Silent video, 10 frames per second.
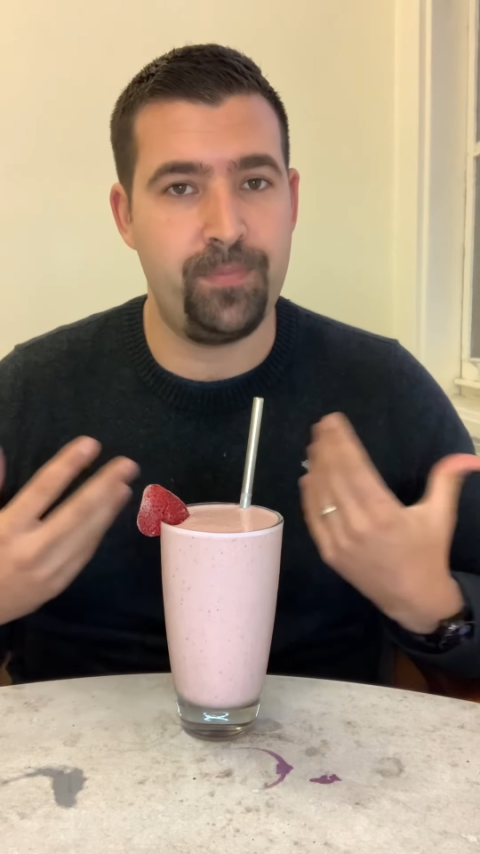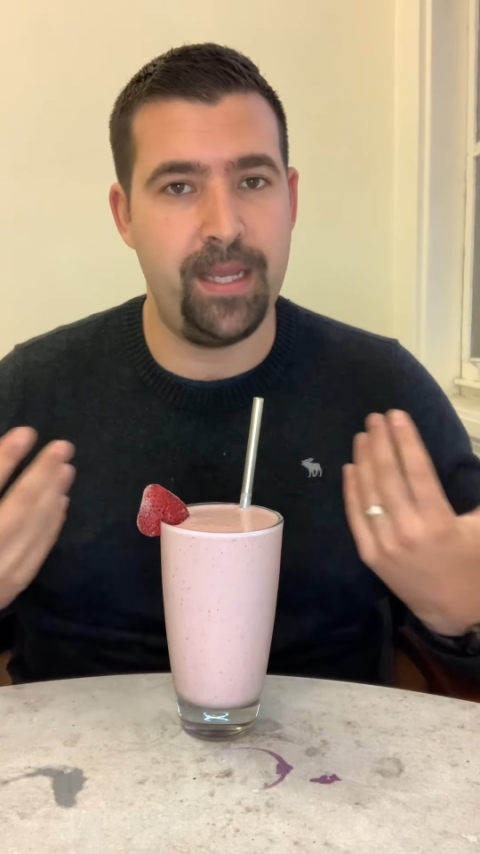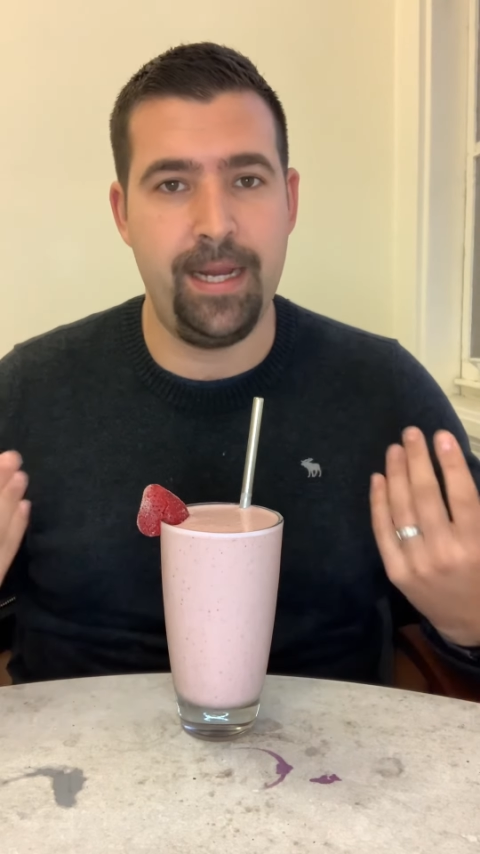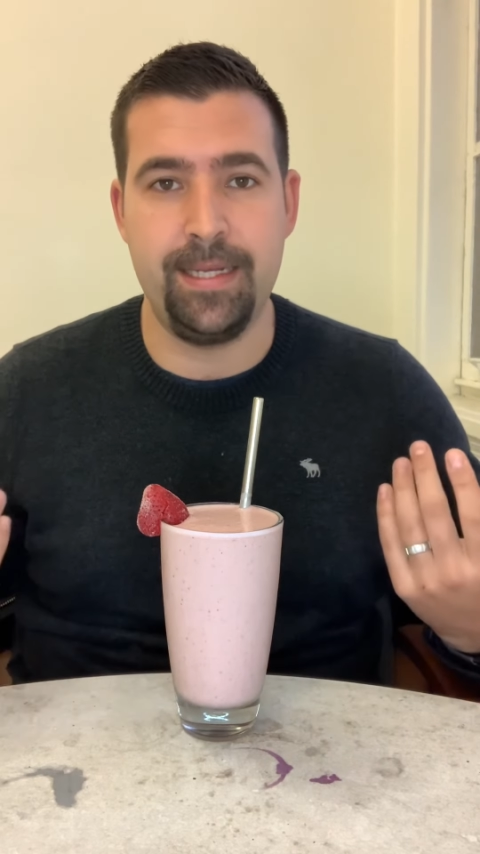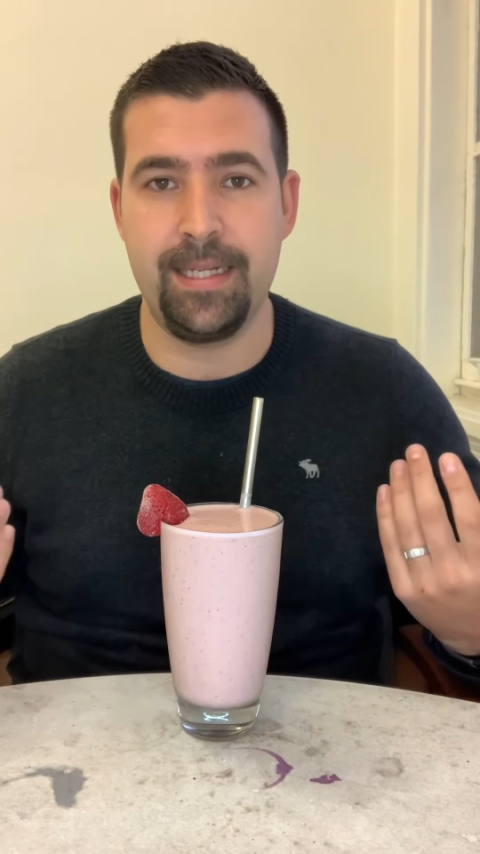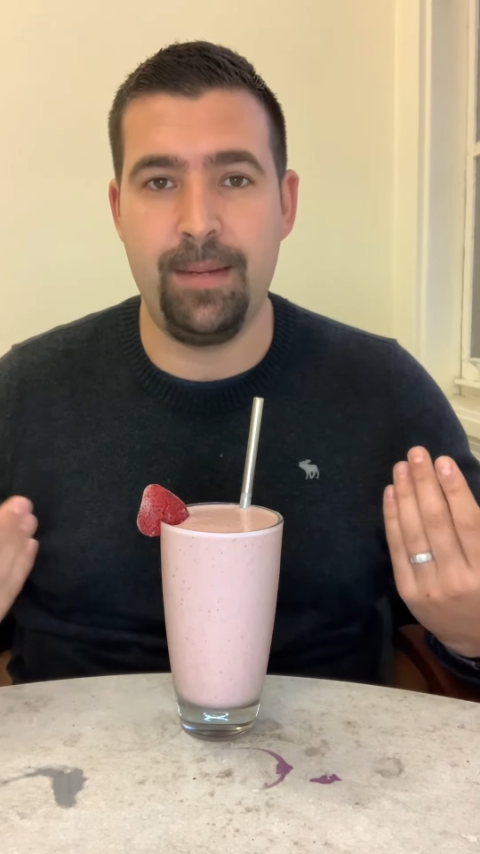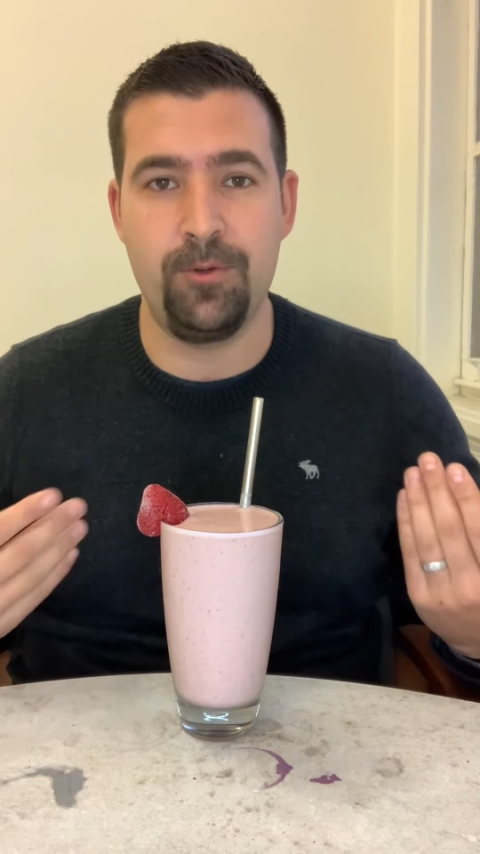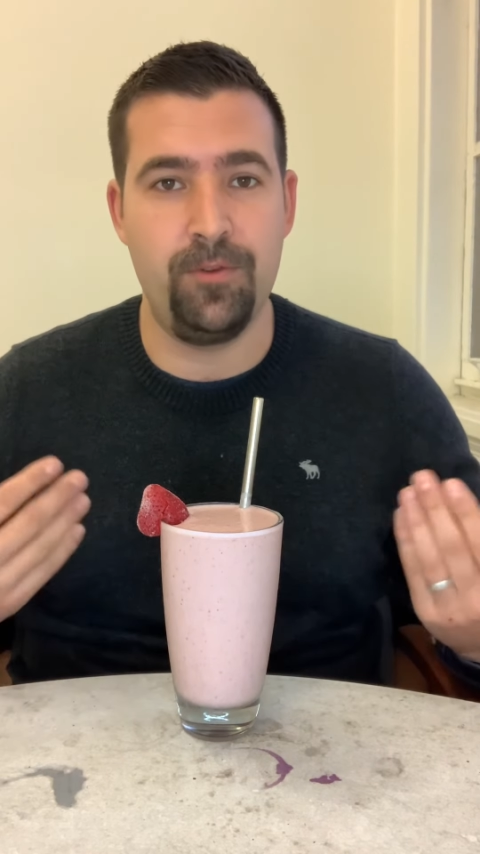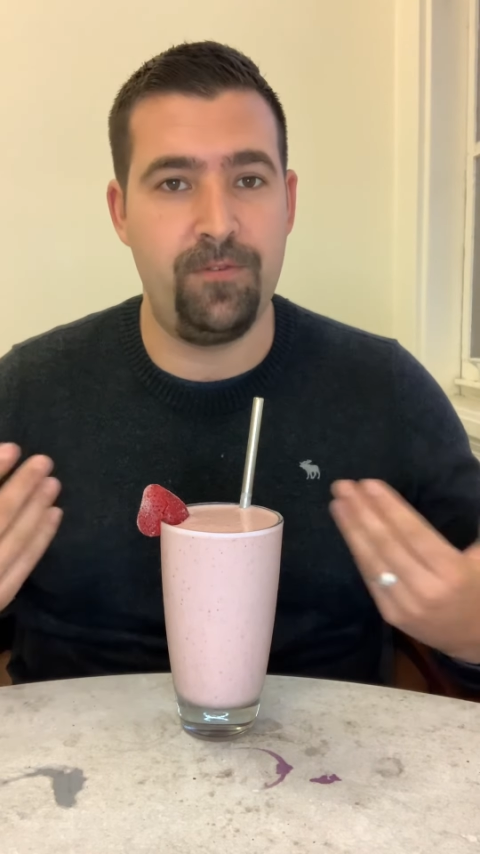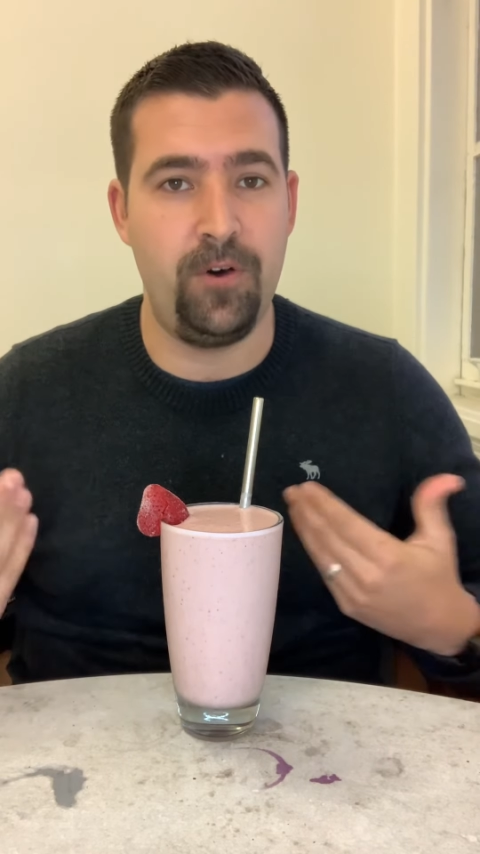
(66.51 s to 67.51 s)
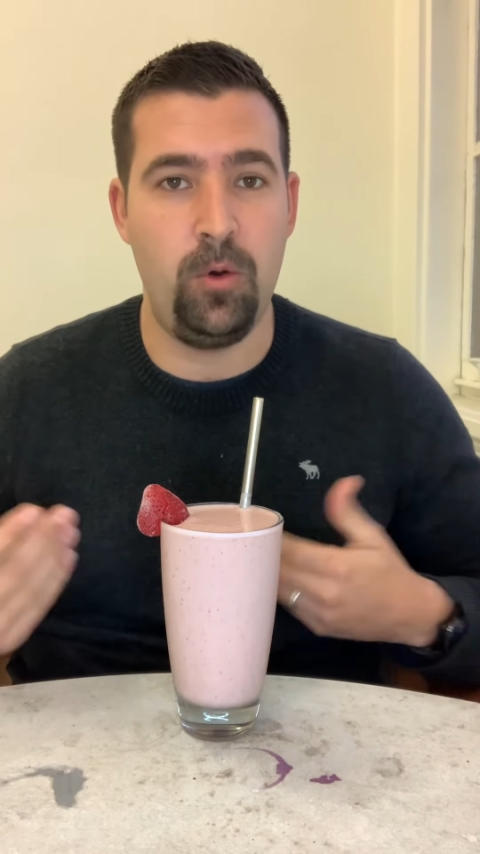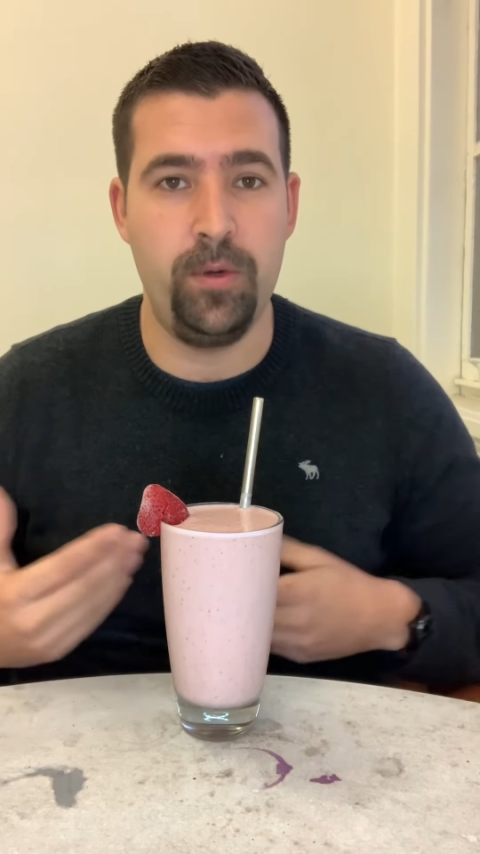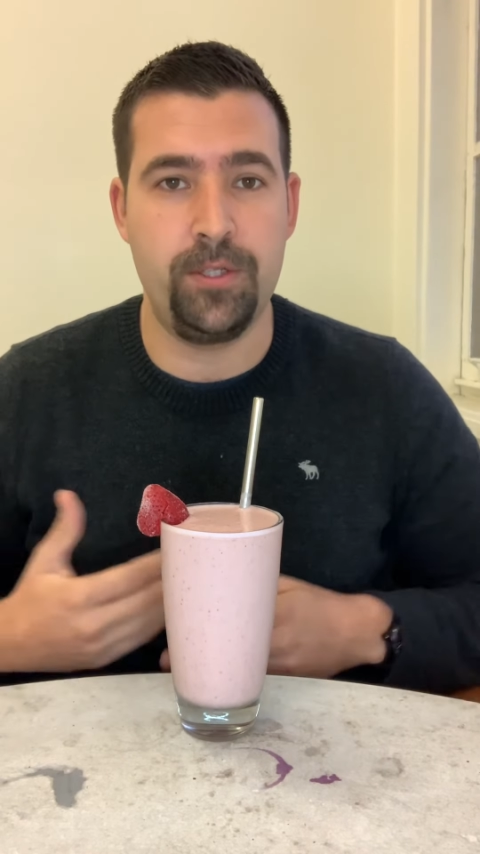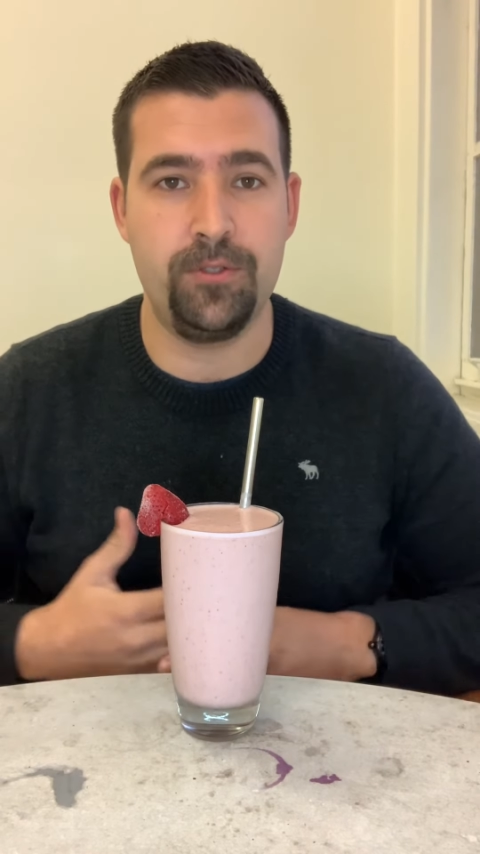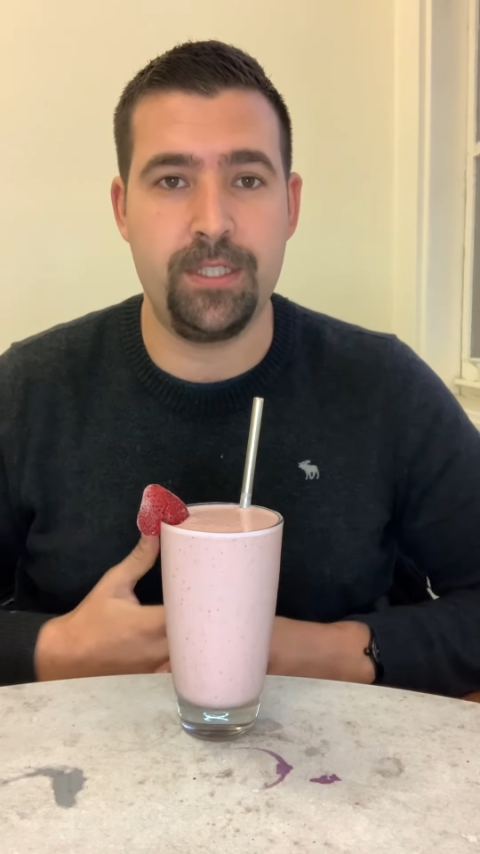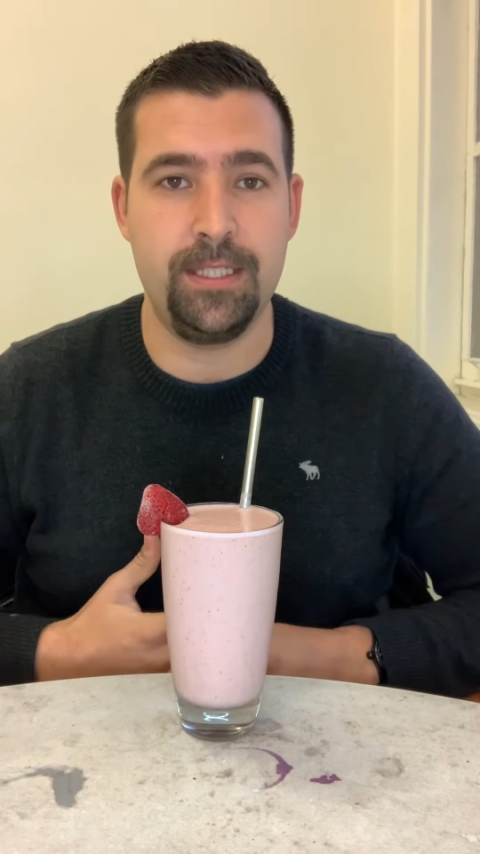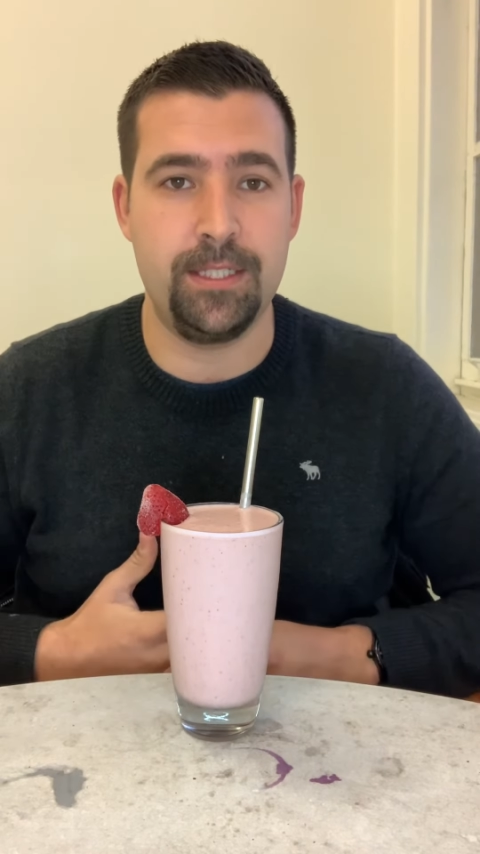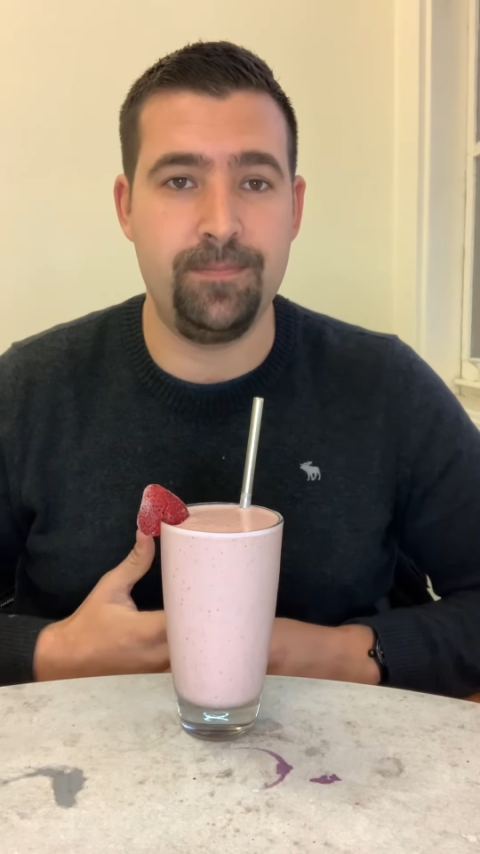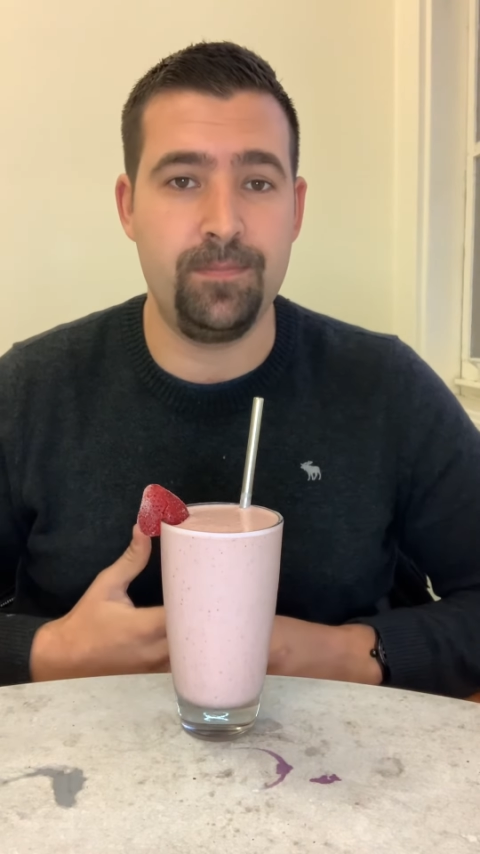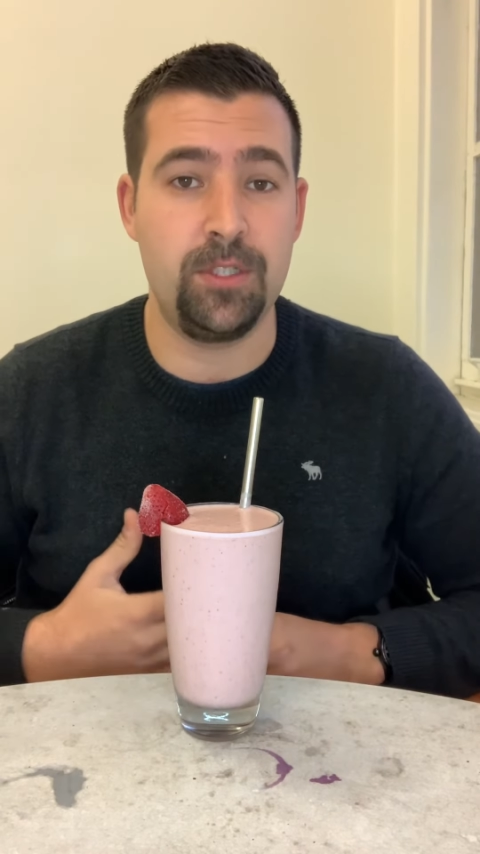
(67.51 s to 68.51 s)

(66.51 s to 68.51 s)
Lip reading: anytime during the fall, winter season.